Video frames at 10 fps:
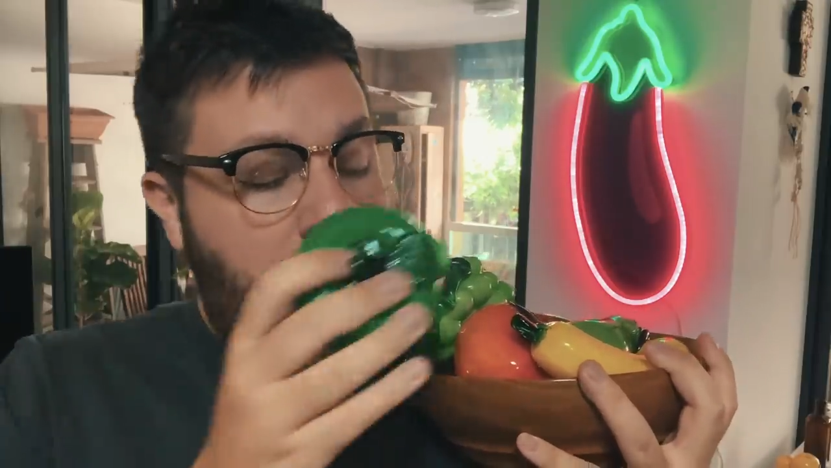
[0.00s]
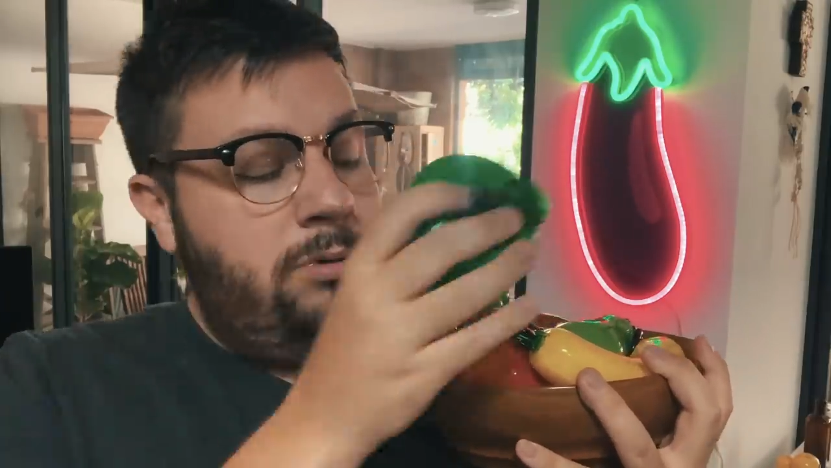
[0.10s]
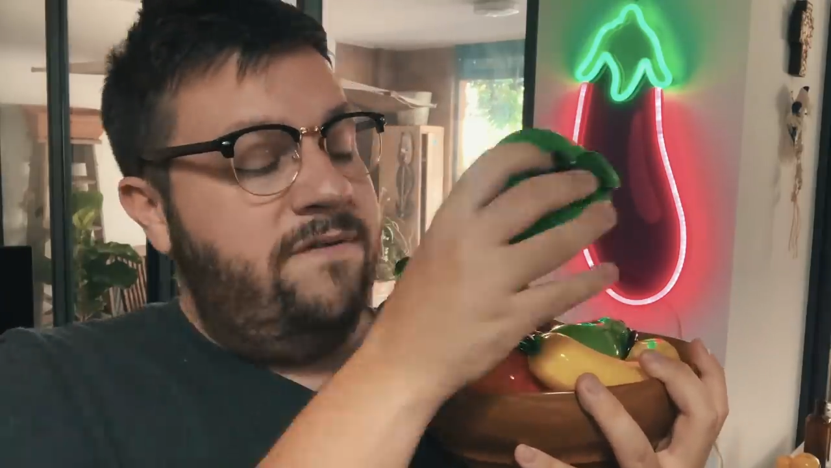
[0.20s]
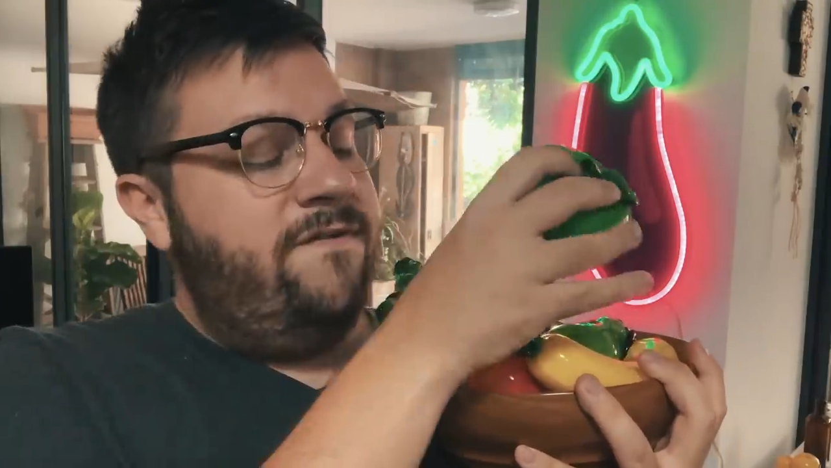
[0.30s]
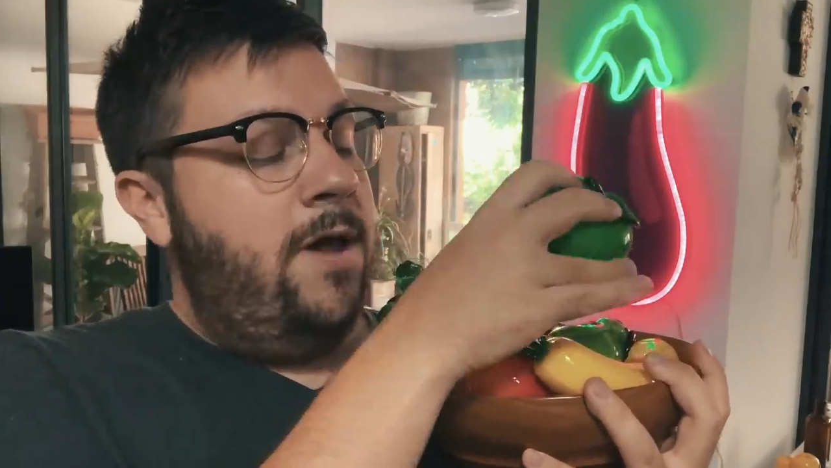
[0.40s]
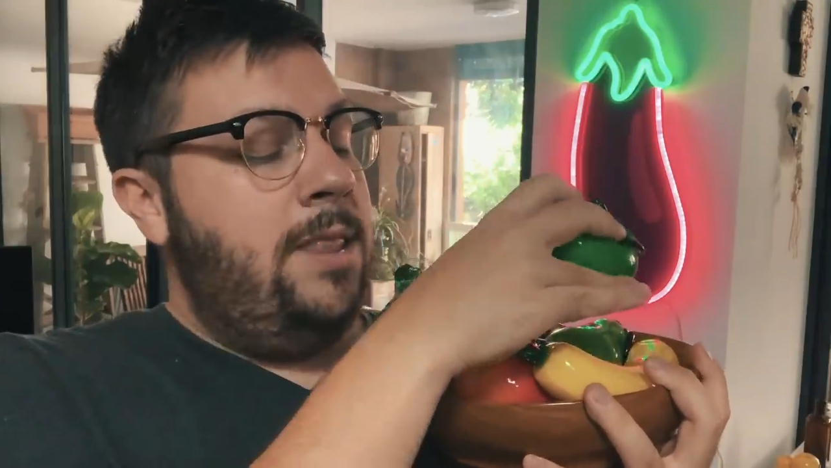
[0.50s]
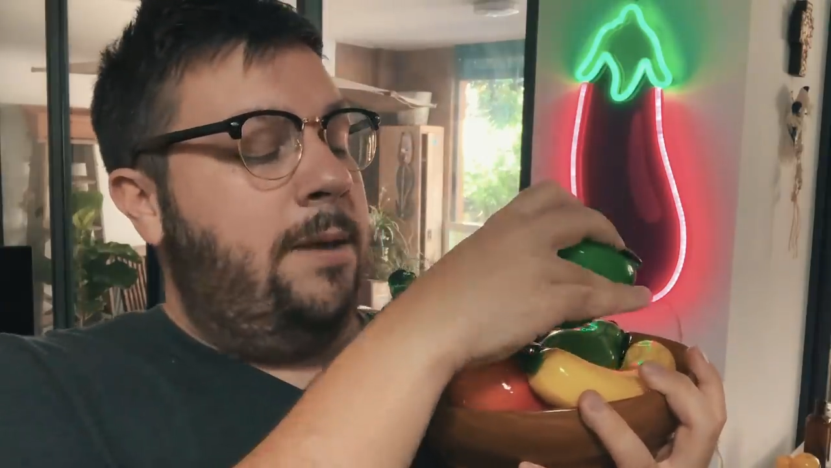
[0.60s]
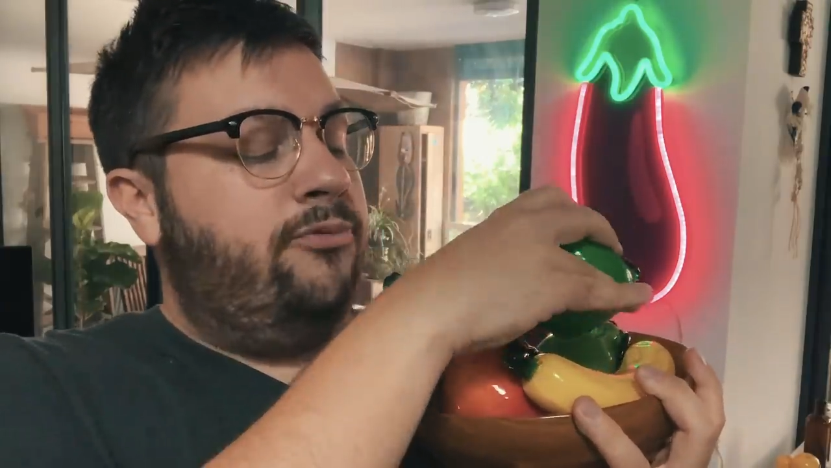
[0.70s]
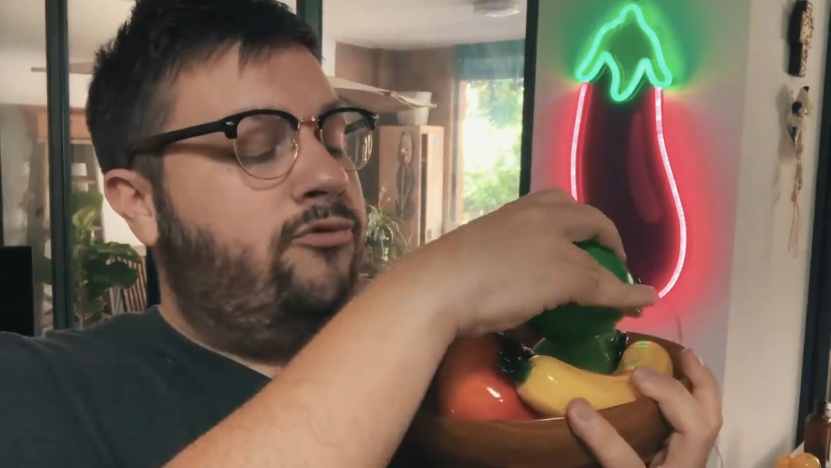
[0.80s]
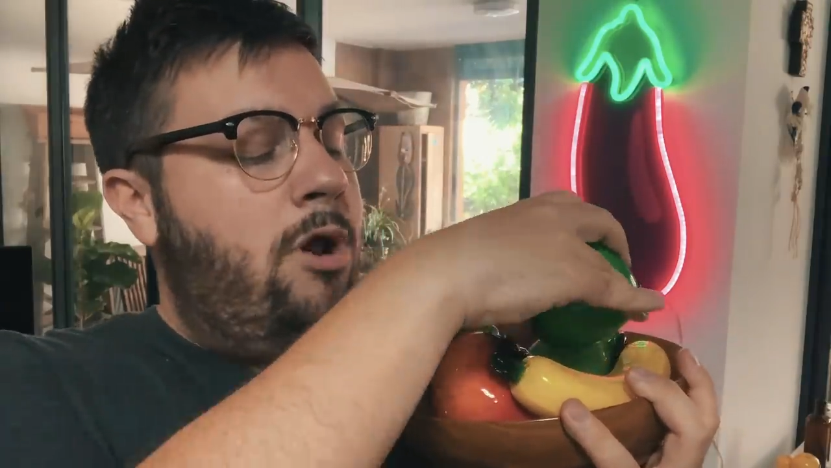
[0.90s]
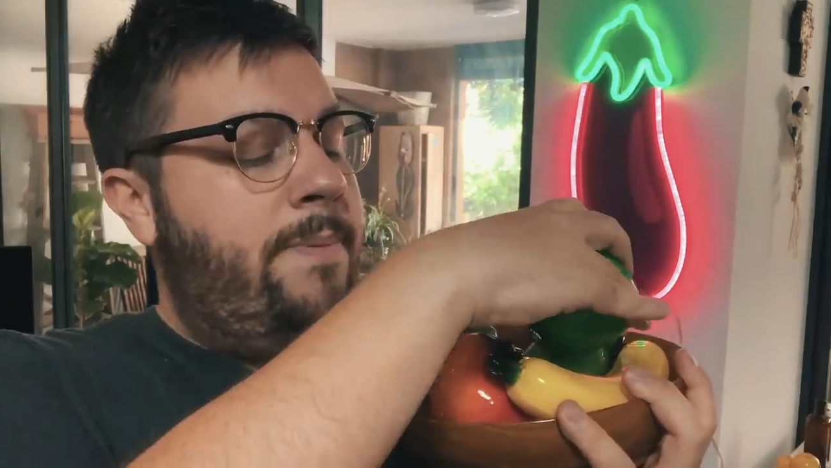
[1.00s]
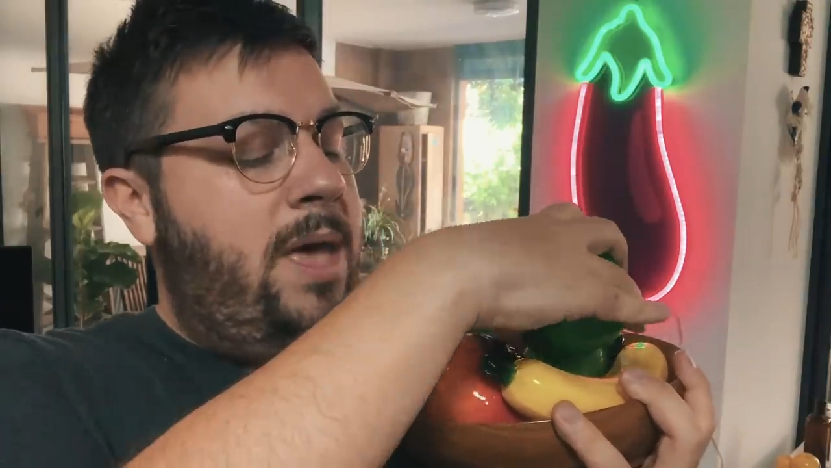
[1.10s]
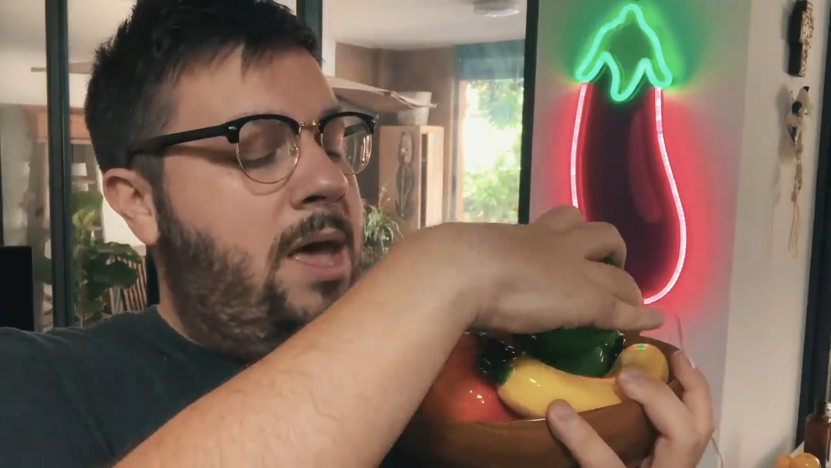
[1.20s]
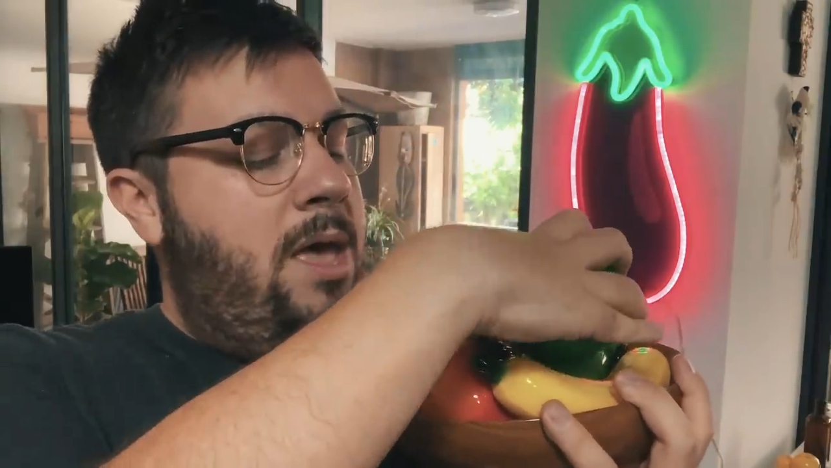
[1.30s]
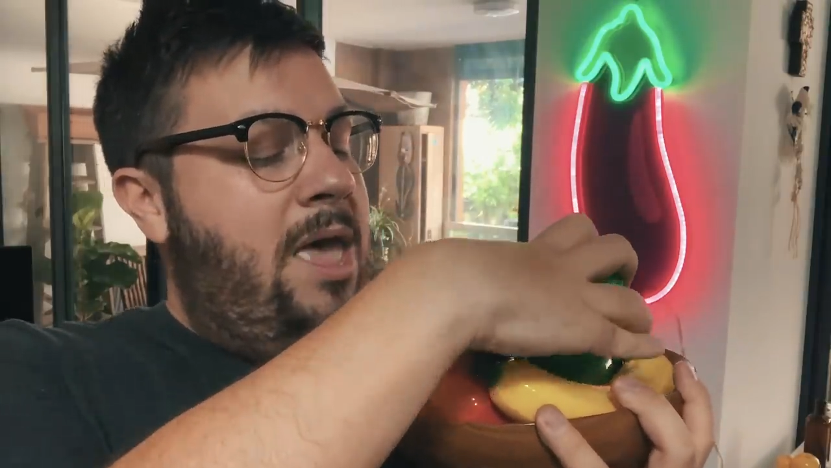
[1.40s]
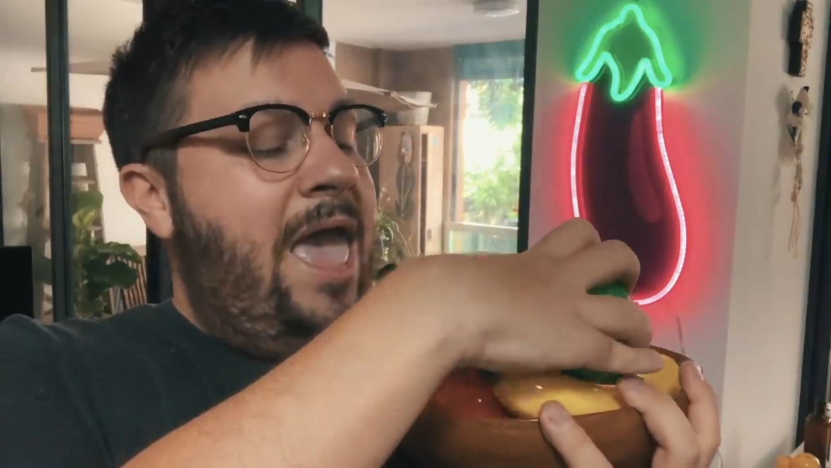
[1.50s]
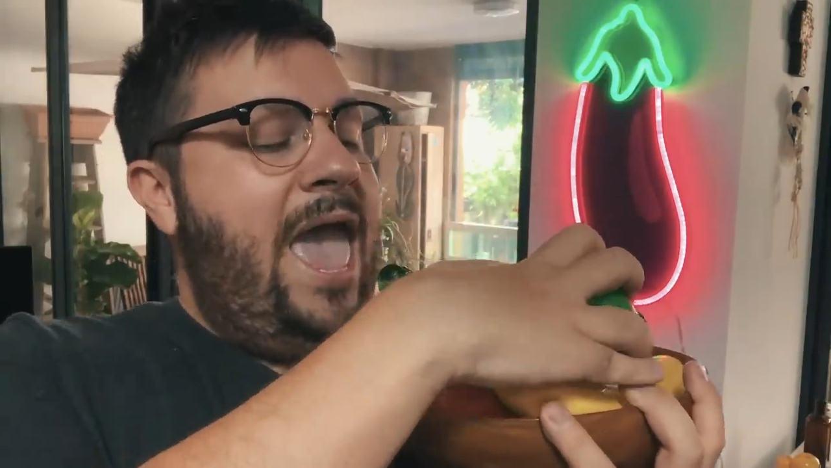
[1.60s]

I wanna find like proper